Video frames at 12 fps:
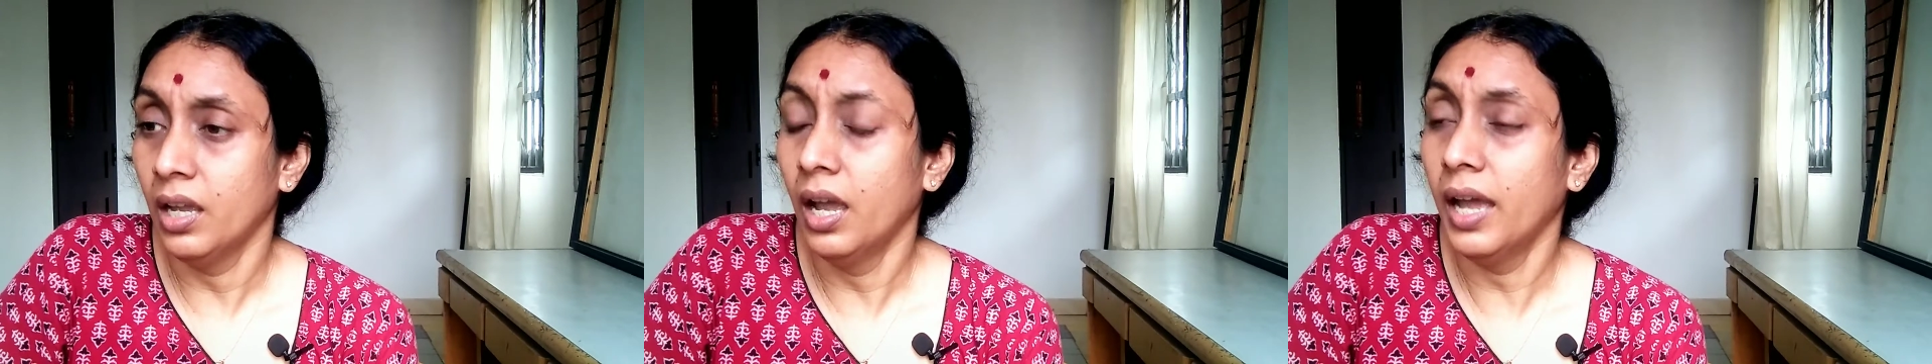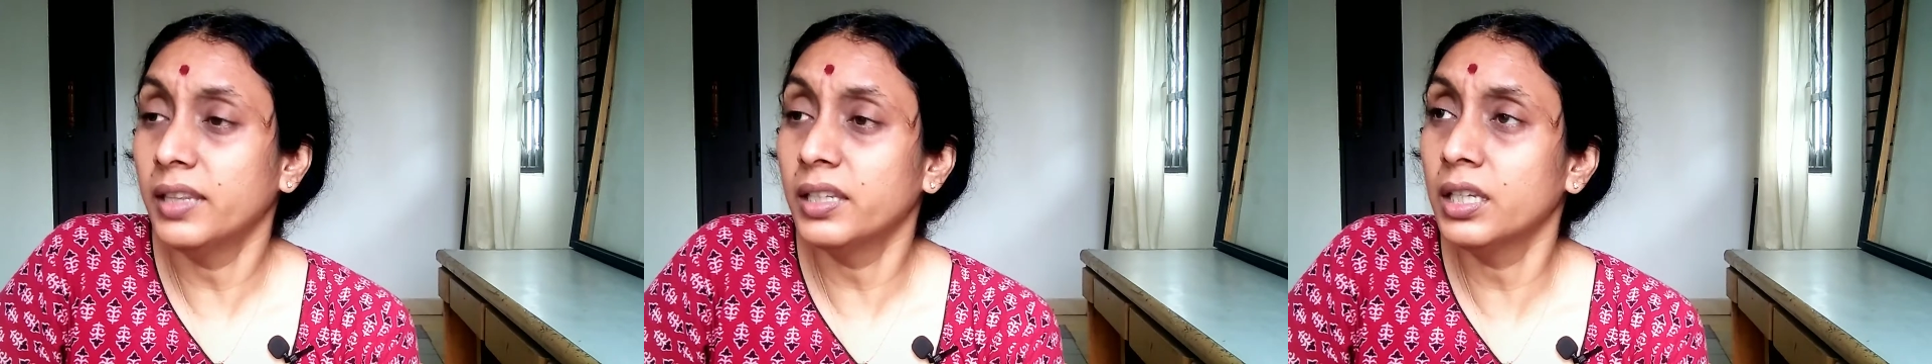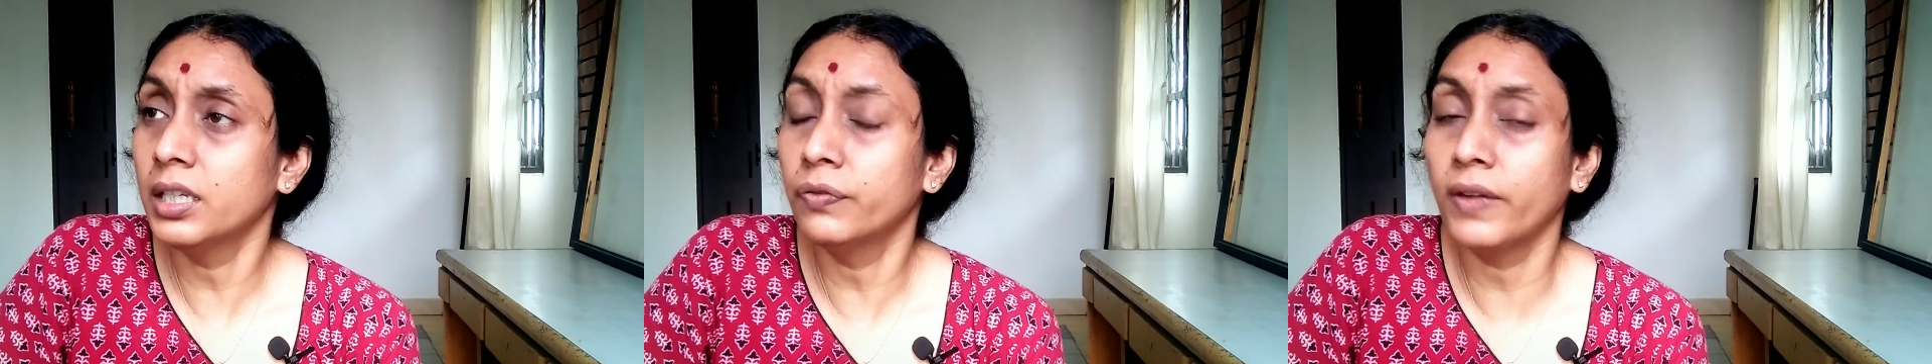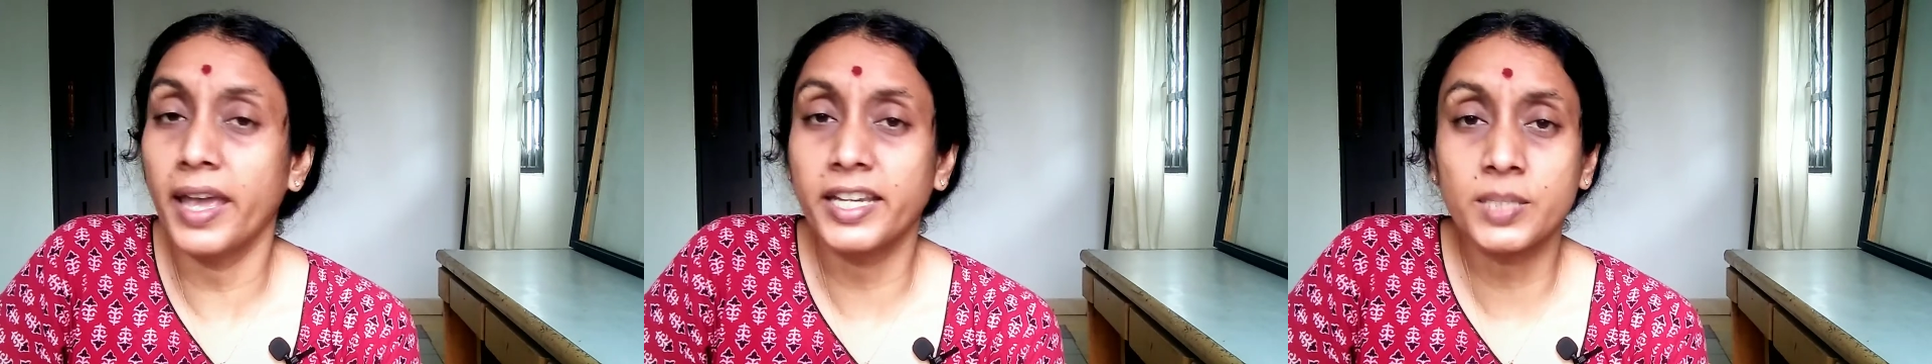And then if
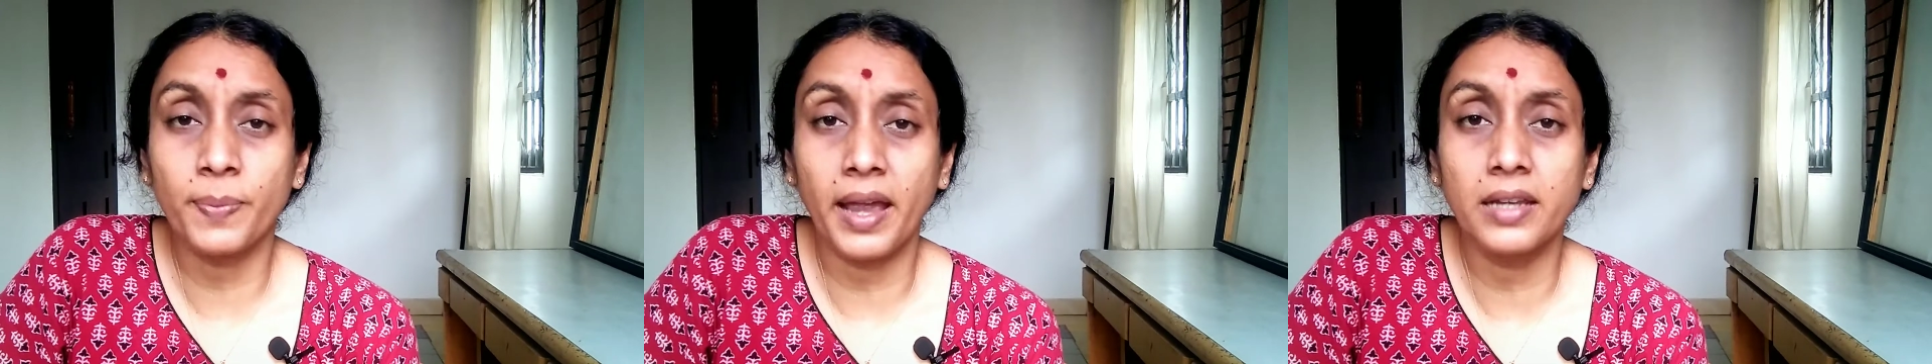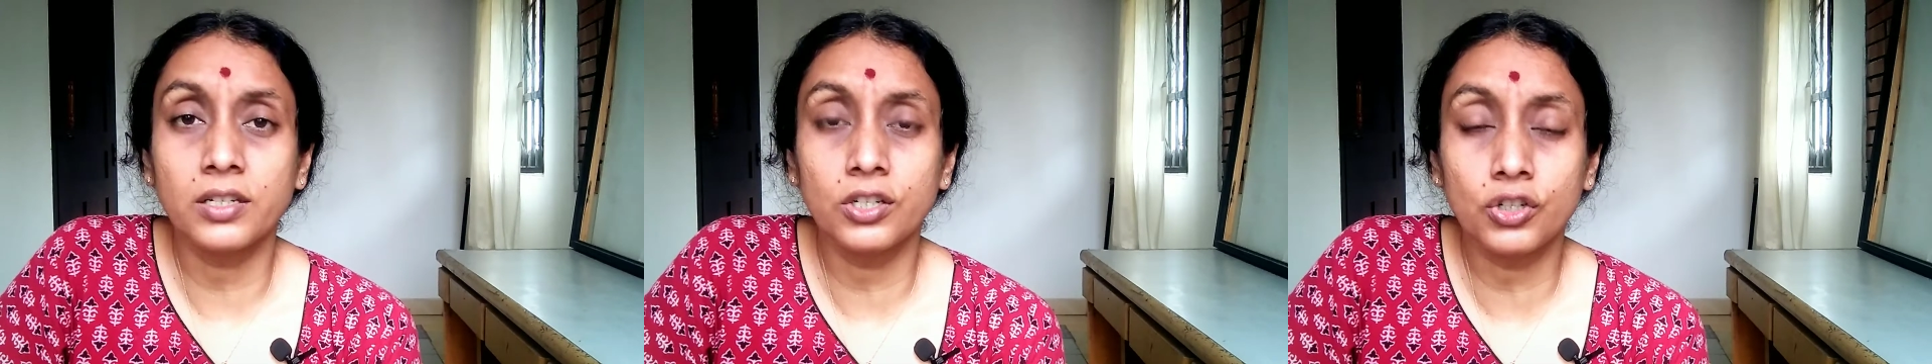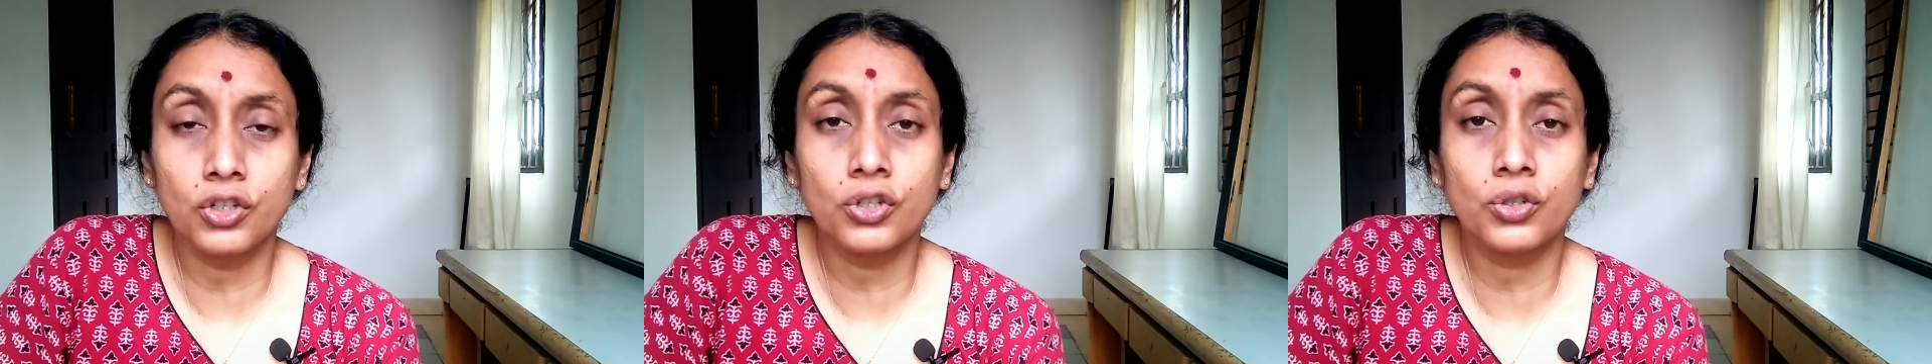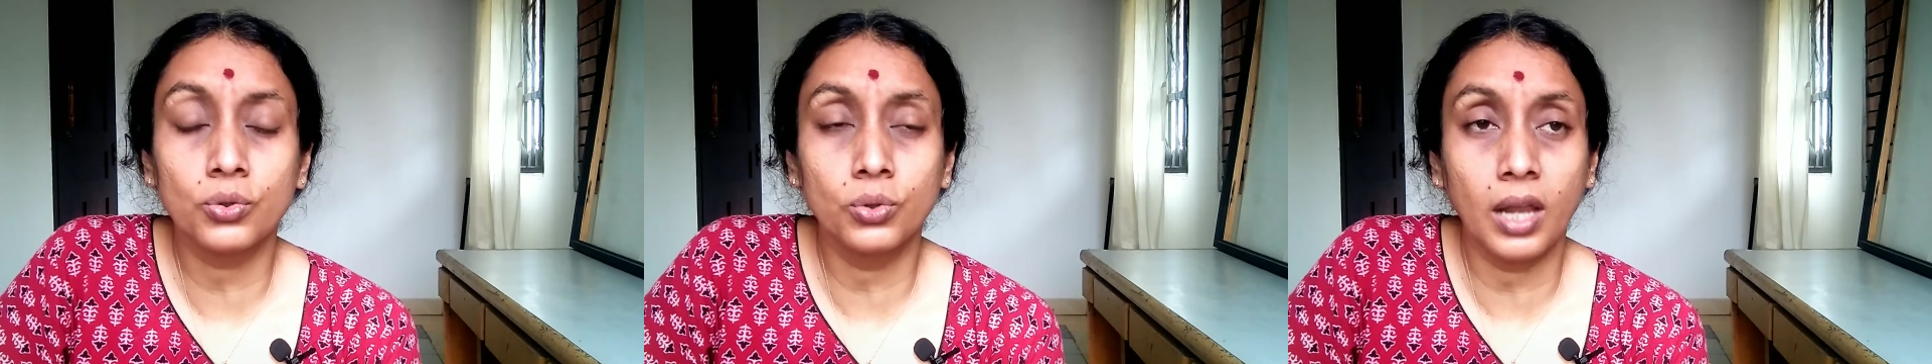I expand it
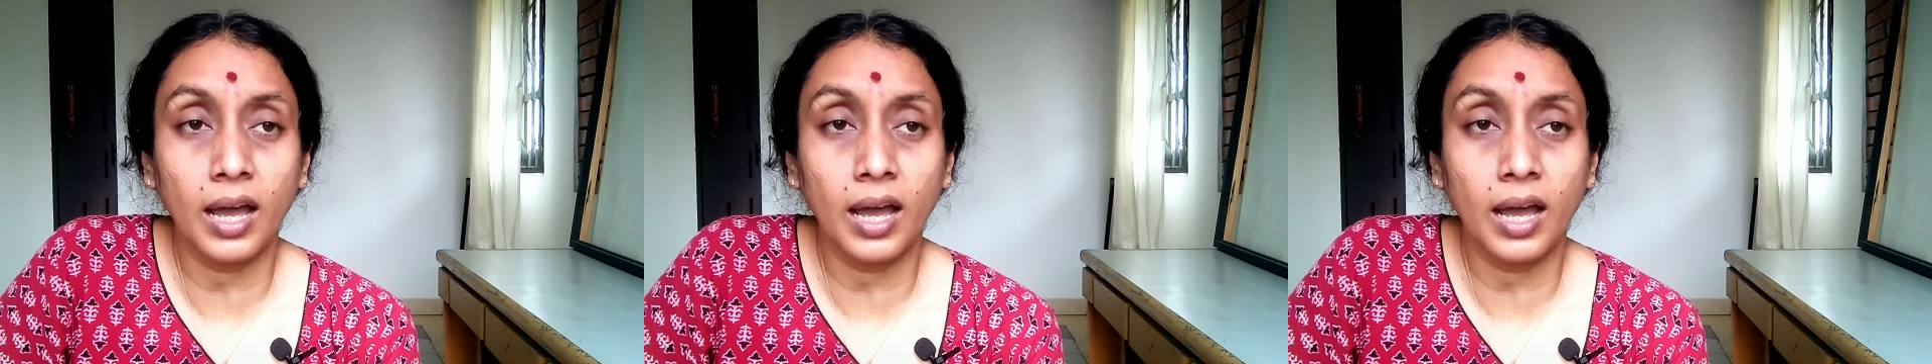to